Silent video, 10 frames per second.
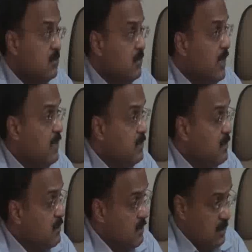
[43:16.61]

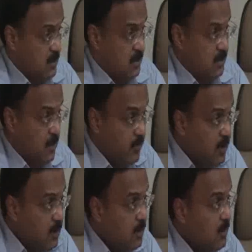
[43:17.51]
1967.
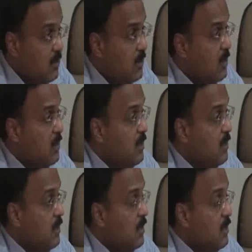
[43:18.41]

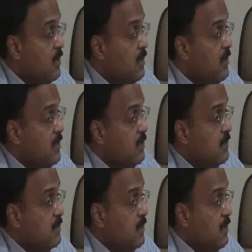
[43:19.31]
It
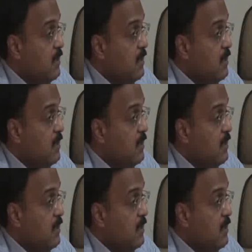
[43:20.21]
is